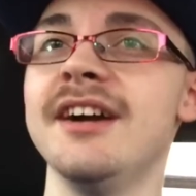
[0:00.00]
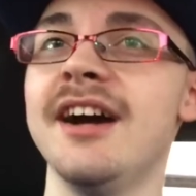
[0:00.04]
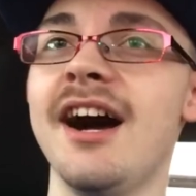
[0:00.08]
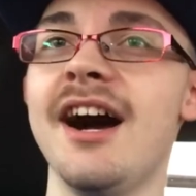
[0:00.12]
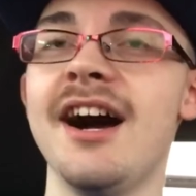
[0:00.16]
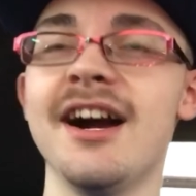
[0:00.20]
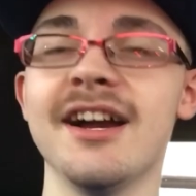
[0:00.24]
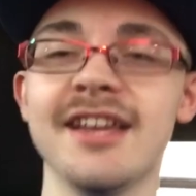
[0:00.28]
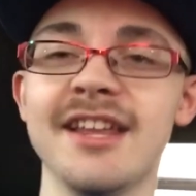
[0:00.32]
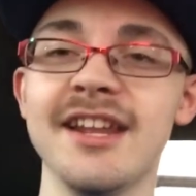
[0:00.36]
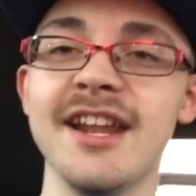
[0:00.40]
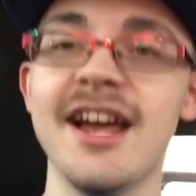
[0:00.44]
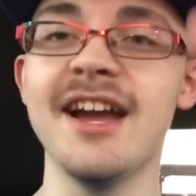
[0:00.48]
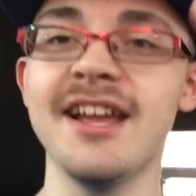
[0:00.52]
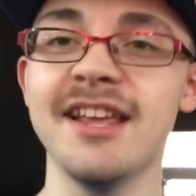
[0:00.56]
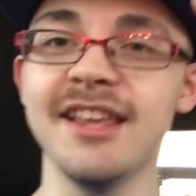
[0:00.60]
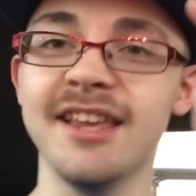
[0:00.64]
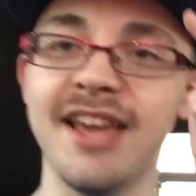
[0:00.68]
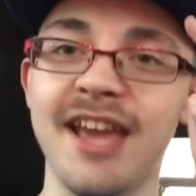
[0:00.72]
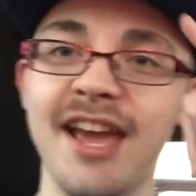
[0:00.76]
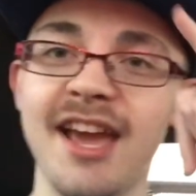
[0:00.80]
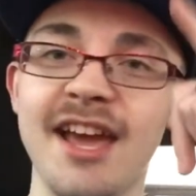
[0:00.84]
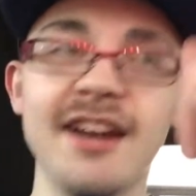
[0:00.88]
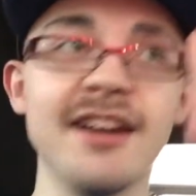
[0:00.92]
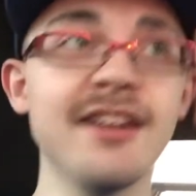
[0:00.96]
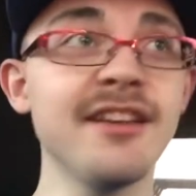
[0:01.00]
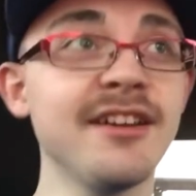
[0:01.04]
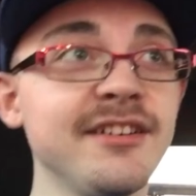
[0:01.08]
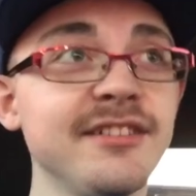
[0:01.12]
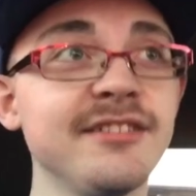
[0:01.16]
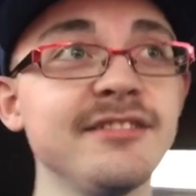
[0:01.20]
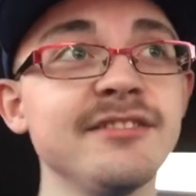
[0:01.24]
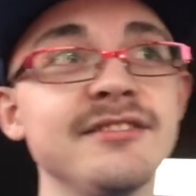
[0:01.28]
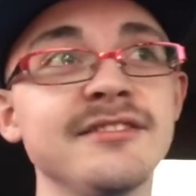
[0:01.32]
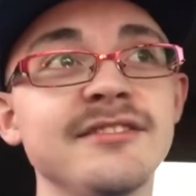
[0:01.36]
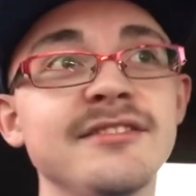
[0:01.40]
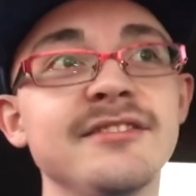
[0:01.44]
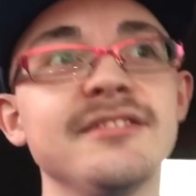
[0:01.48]
Hockey night in Canada,
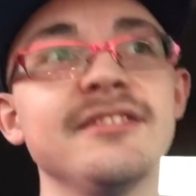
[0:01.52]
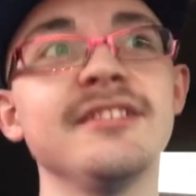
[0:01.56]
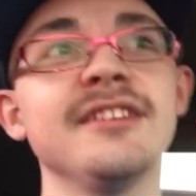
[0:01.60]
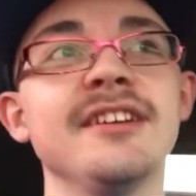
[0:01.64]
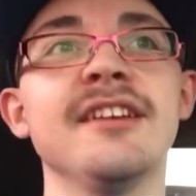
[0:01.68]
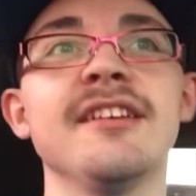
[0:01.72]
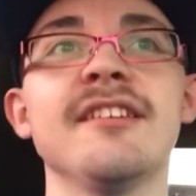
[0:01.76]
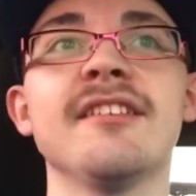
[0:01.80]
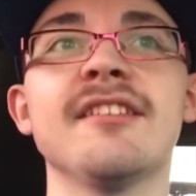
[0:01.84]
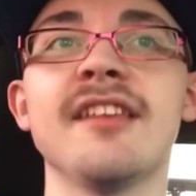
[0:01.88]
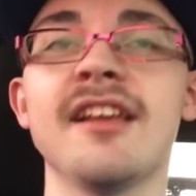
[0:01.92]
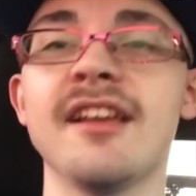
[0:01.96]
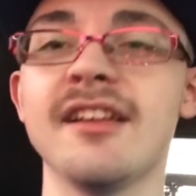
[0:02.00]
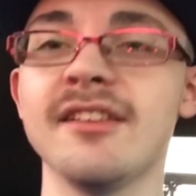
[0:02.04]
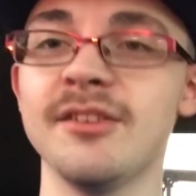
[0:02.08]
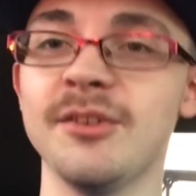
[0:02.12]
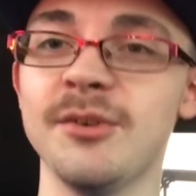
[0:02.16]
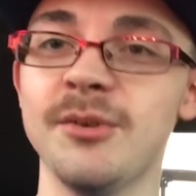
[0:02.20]
St.